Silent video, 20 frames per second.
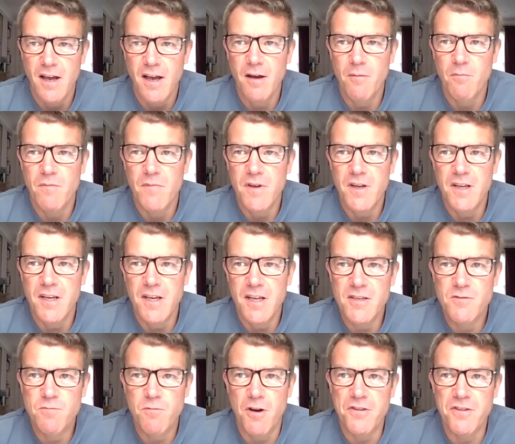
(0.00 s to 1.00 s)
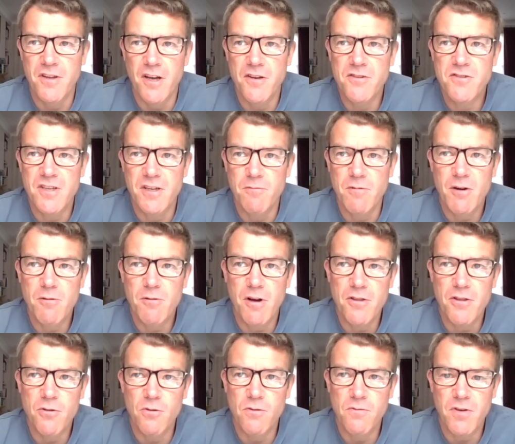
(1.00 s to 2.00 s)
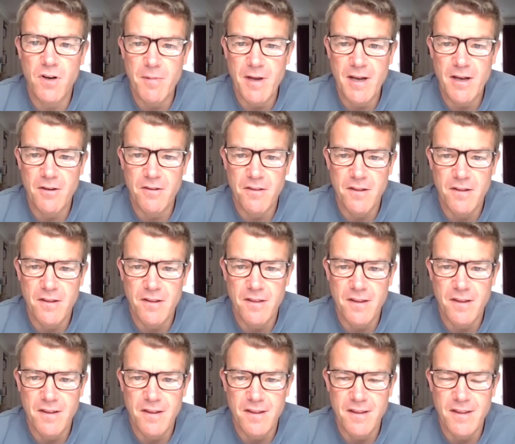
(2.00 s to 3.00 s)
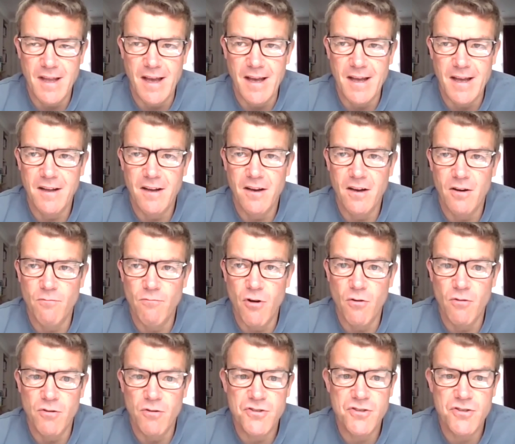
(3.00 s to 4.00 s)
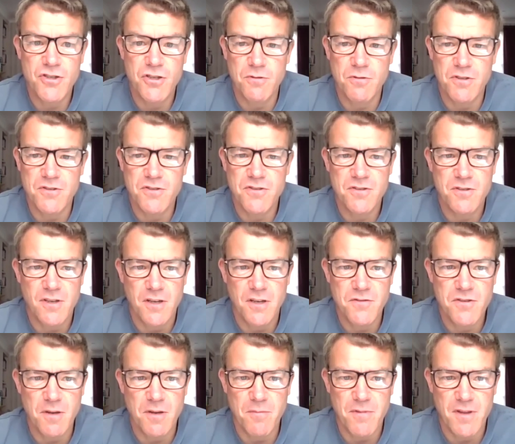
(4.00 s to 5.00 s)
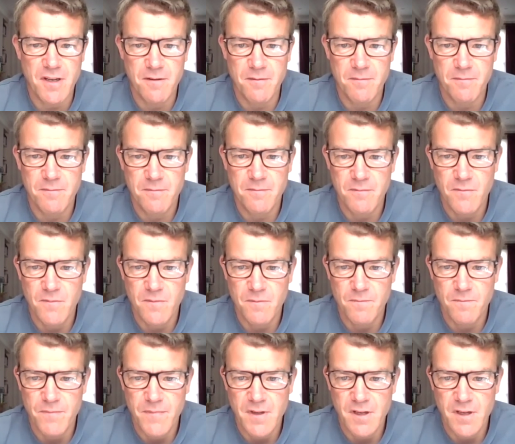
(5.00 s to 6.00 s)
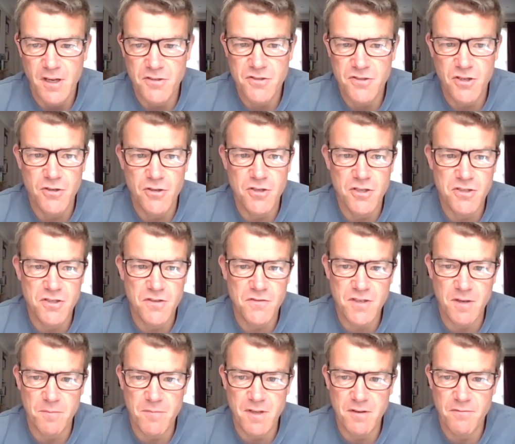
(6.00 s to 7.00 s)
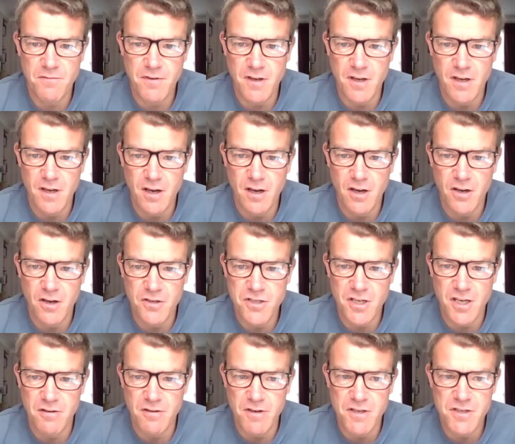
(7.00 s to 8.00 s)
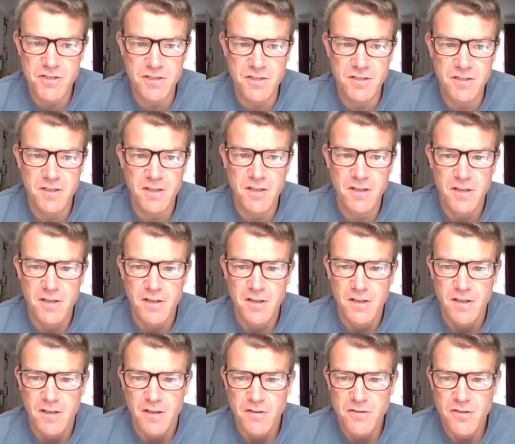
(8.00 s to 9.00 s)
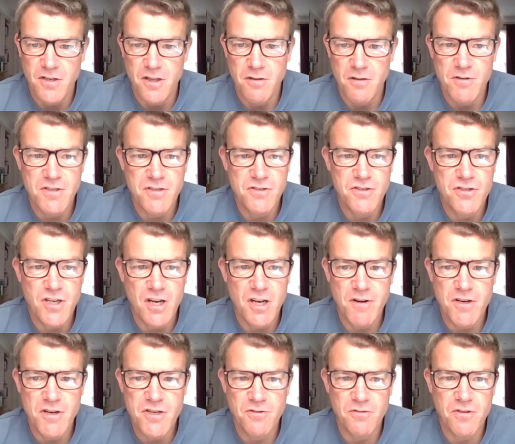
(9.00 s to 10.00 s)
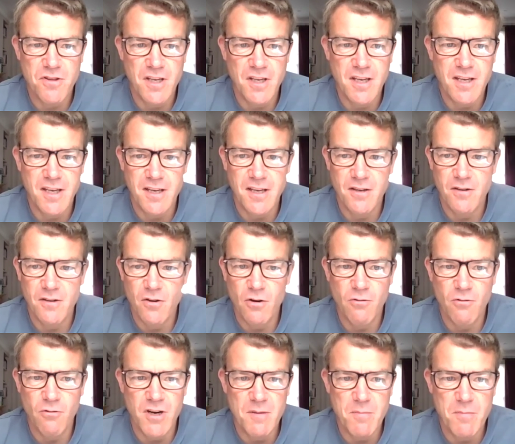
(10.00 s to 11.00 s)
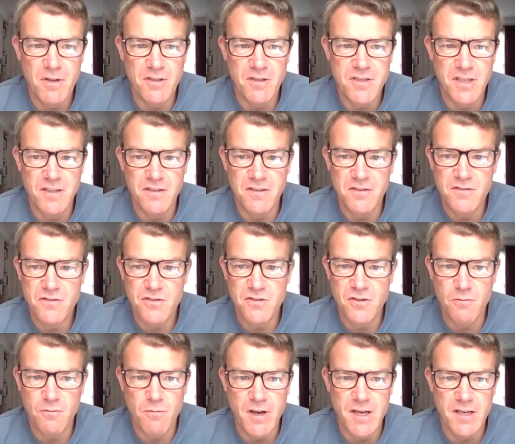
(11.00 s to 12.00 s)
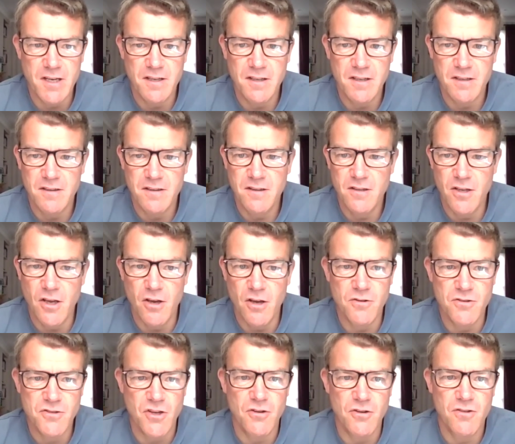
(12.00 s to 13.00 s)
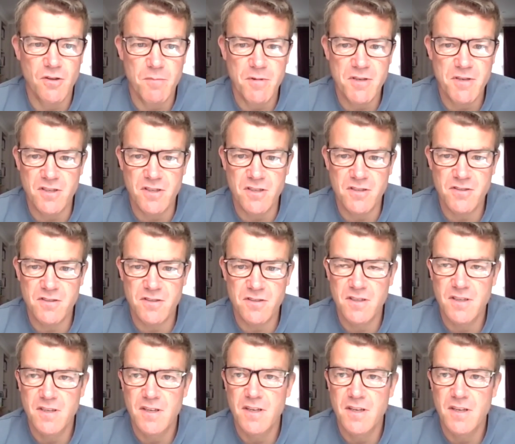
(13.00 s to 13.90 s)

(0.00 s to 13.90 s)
right. it, it is worth noting we're quite thoughtful about that our role as stewards of something, custodians of something for our generation. So there is generational thinking already built into the way the owners own the business.